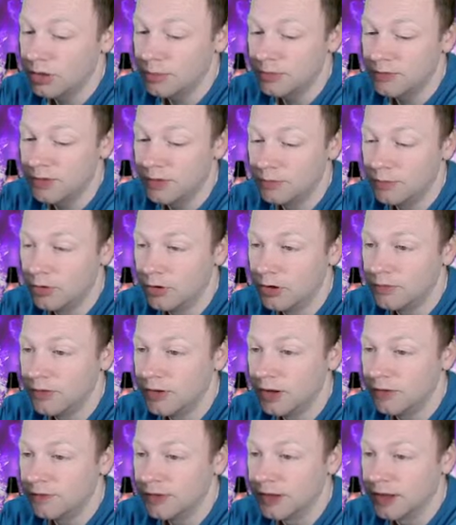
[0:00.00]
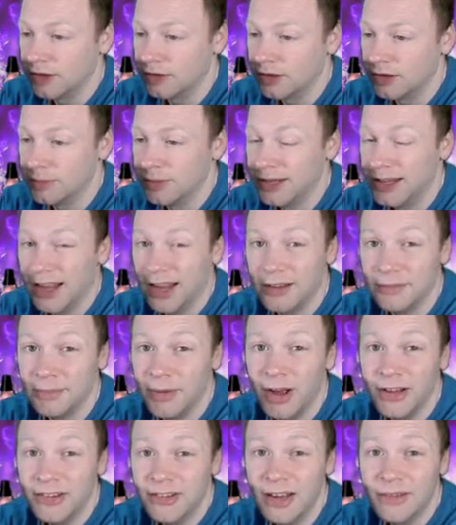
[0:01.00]
me if I'm wrong if you don't think that's going to be the case,
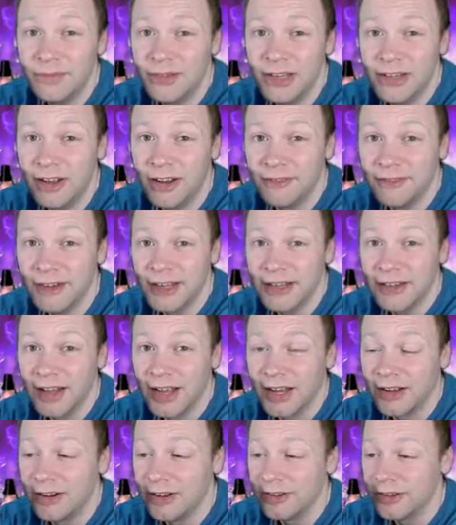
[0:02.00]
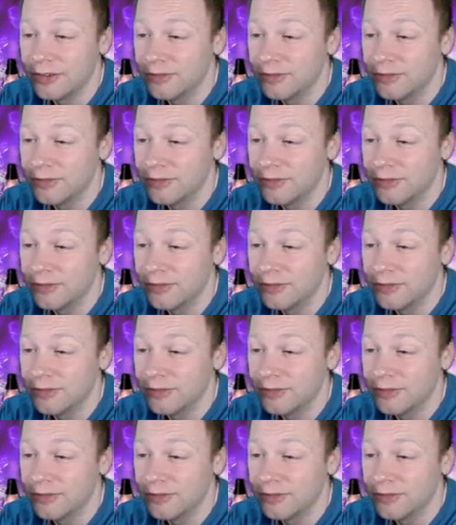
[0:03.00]
but I generally don't think that, guys.